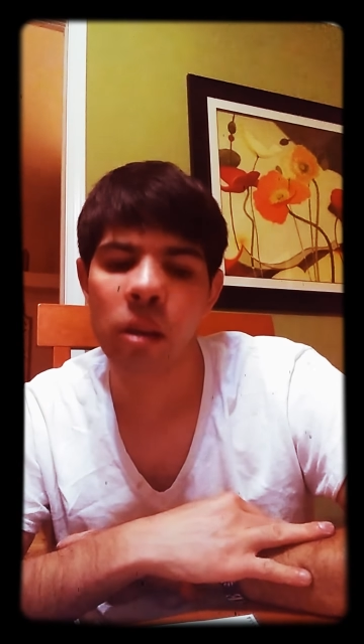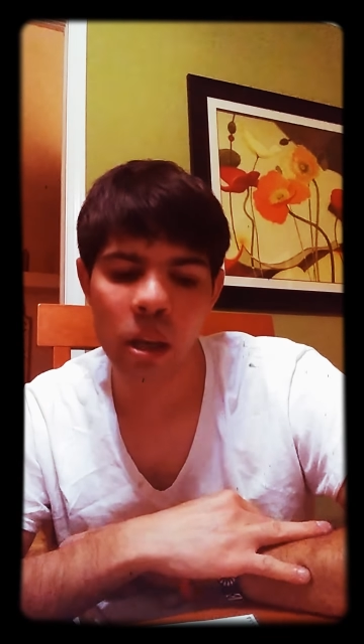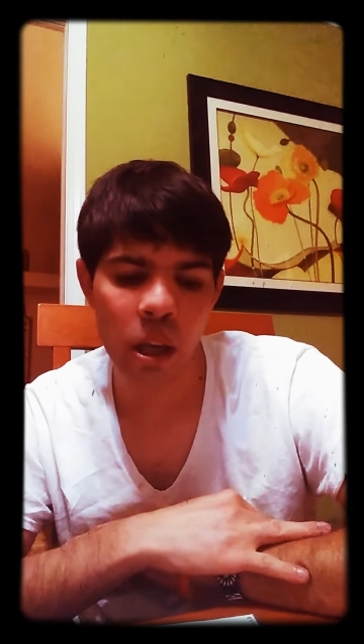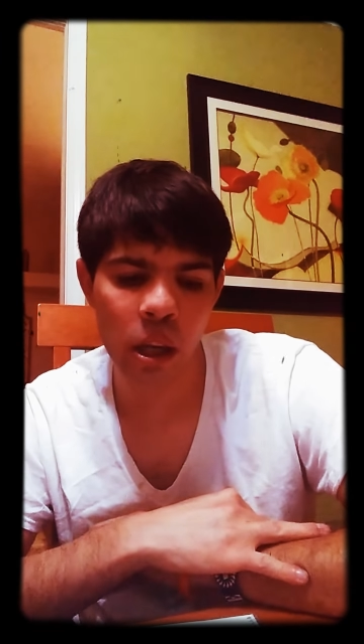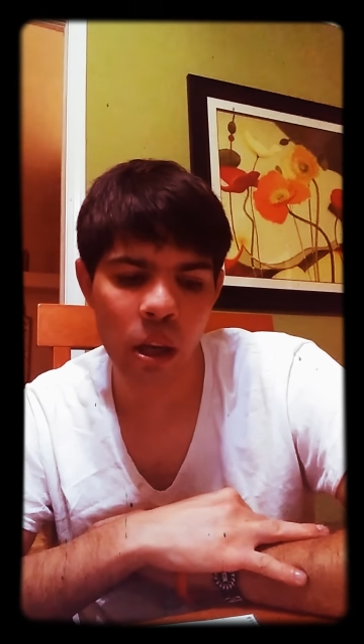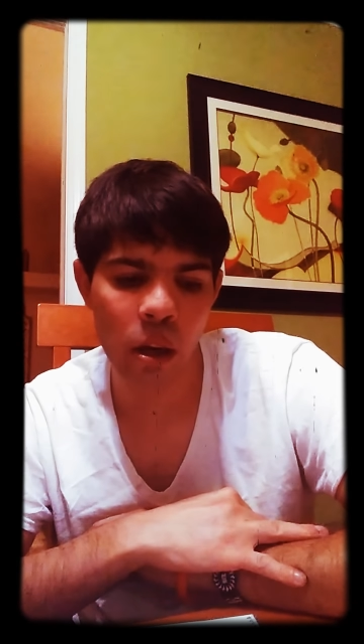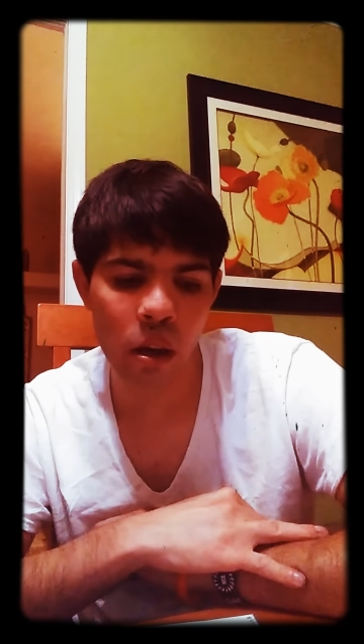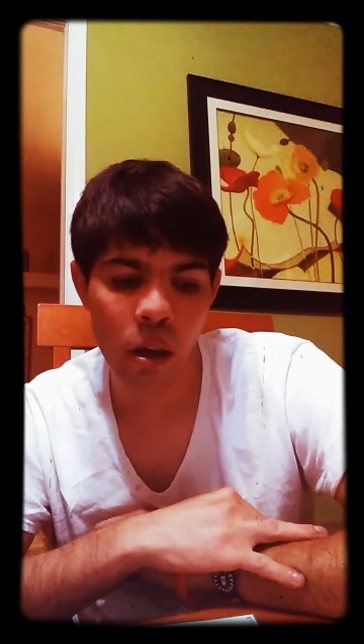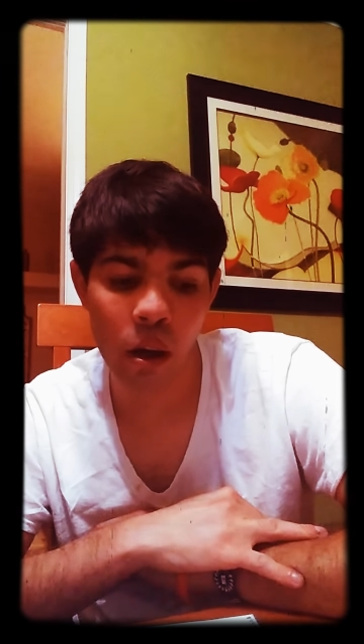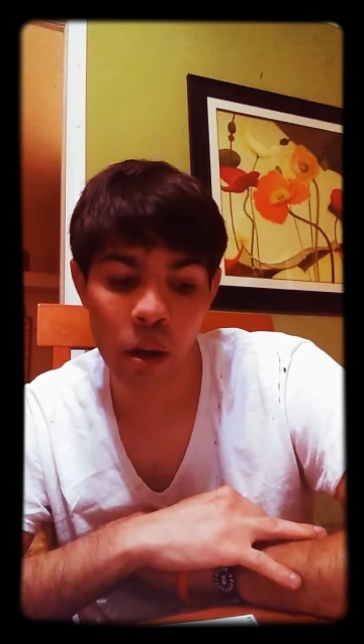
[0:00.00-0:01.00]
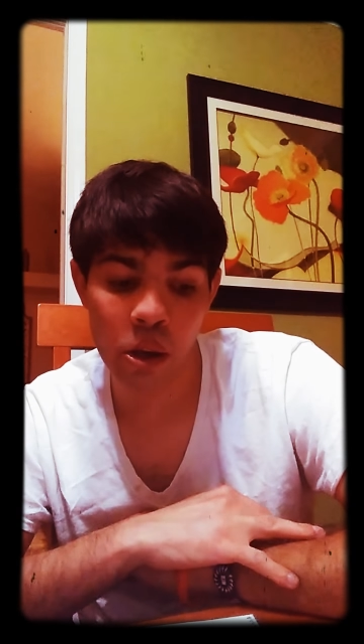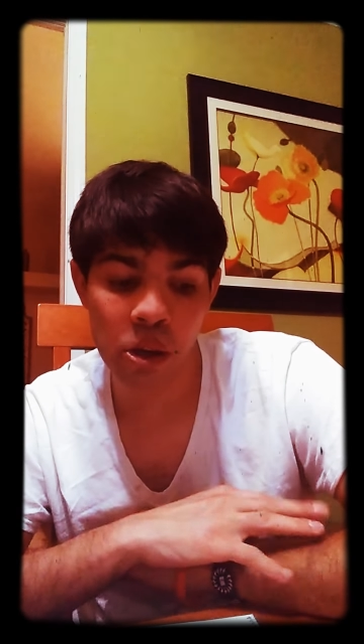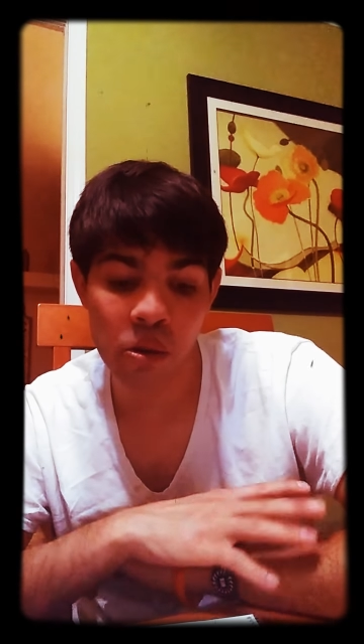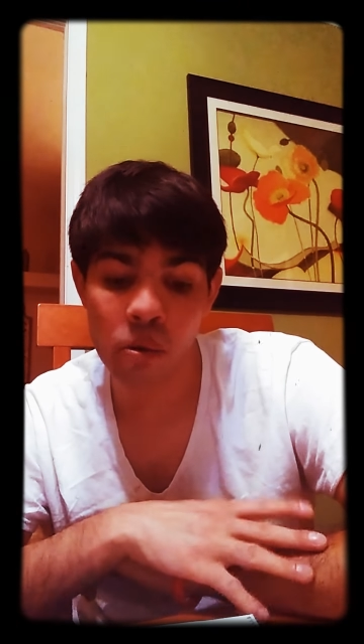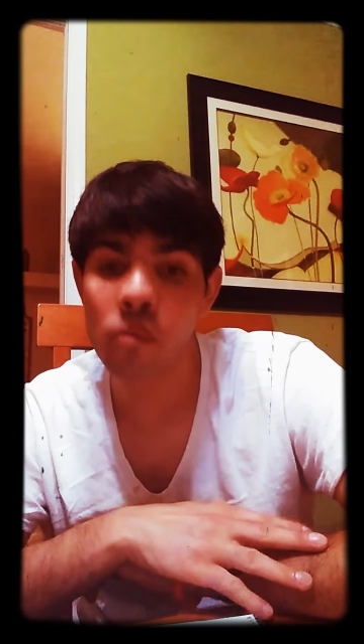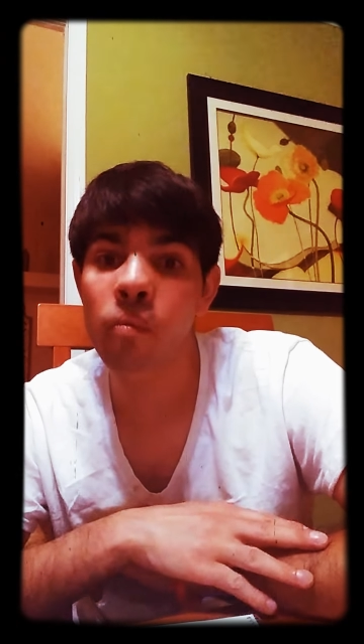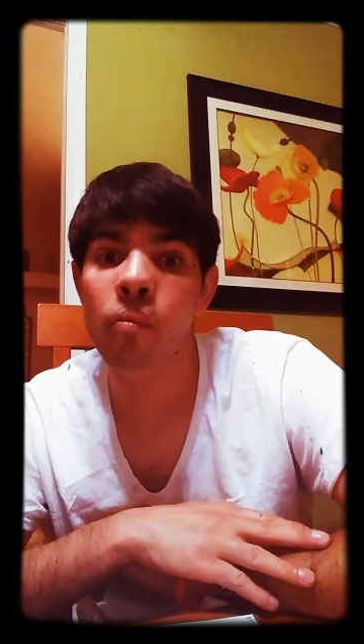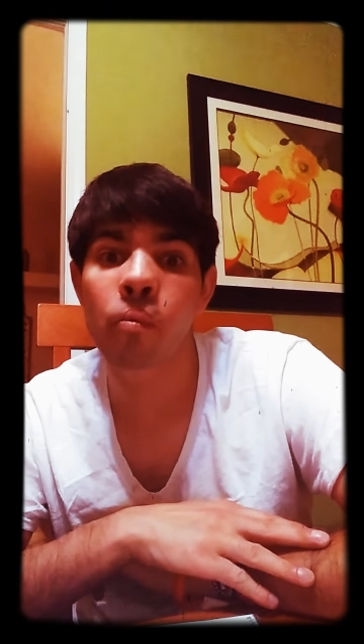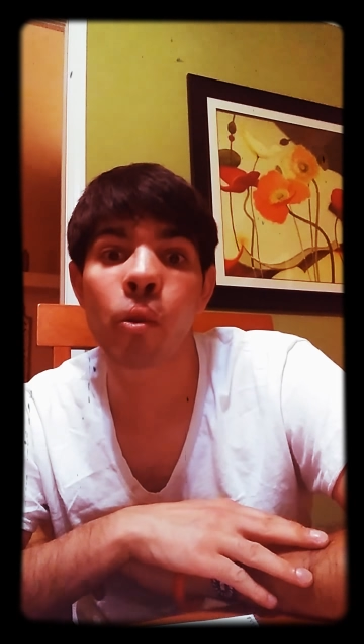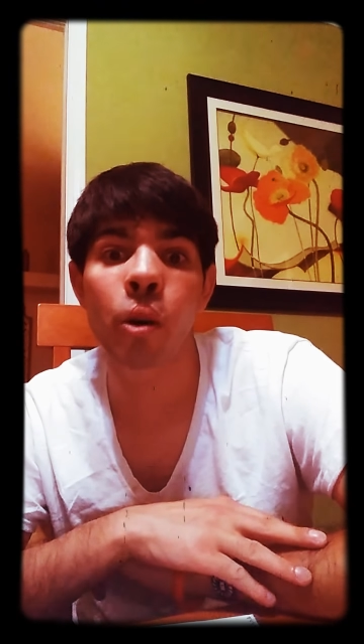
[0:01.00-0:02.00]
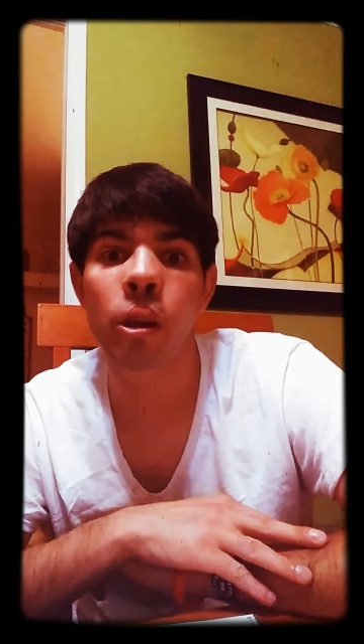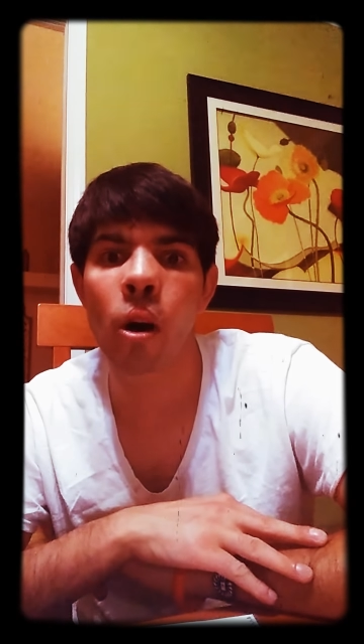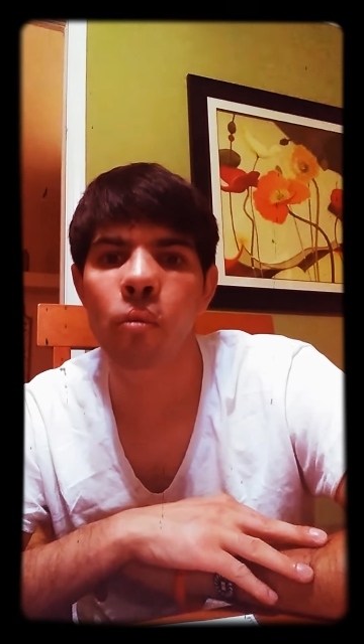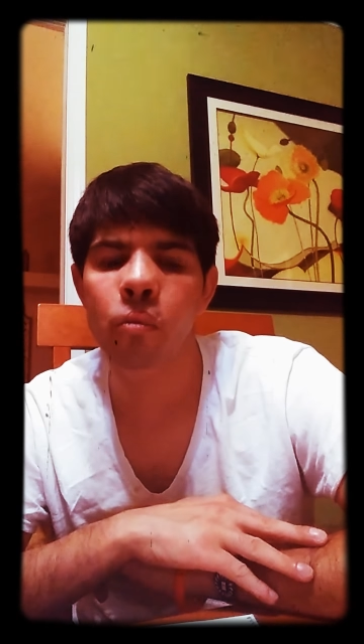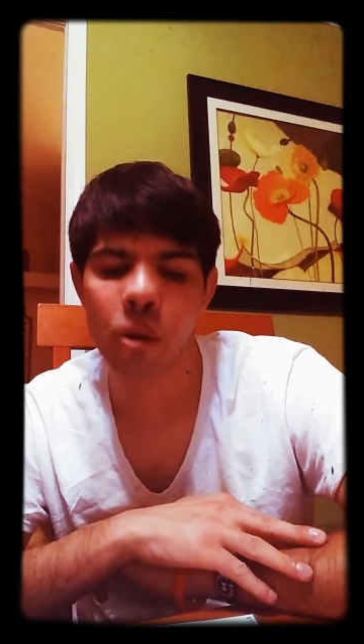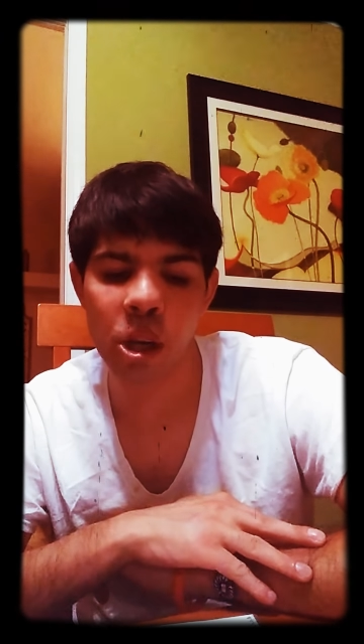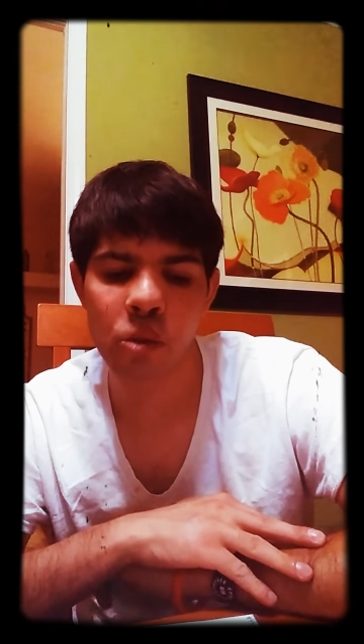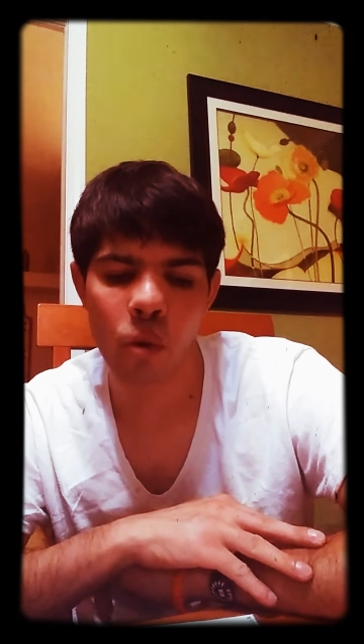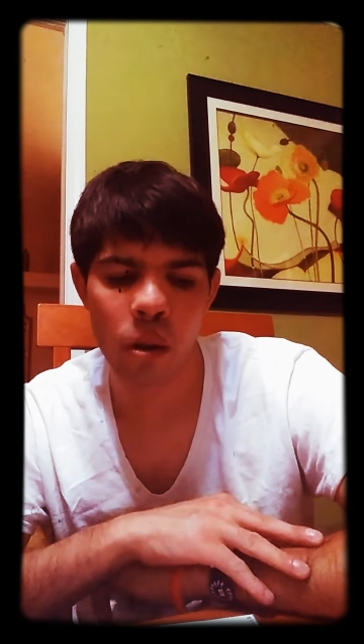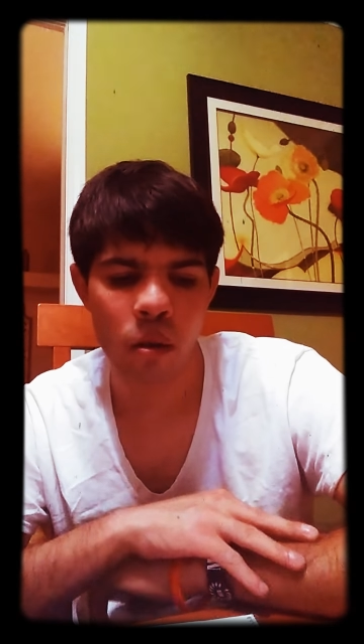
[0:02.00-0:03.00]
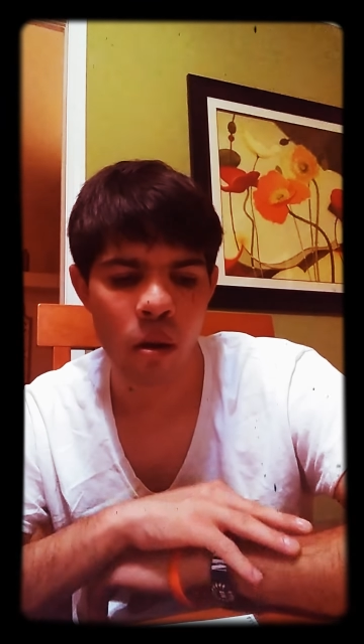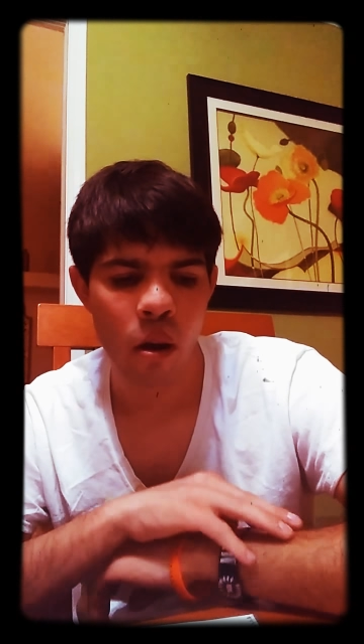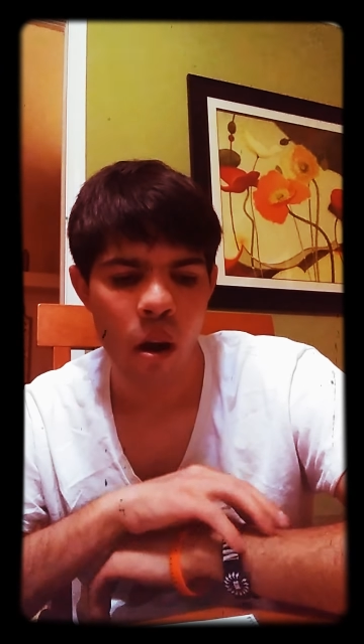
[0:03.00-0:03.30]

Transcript: he is really known for this one.